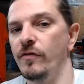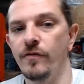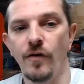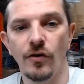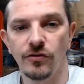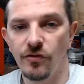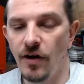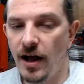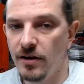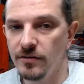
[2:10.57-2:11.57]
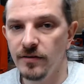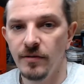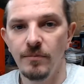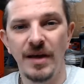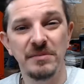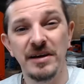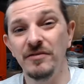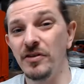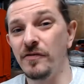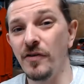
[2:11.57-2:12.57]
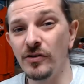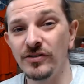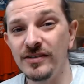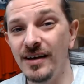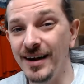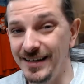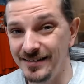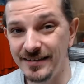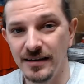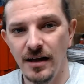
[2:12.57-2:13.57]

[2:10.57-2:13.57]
First round, maybe even the first dice,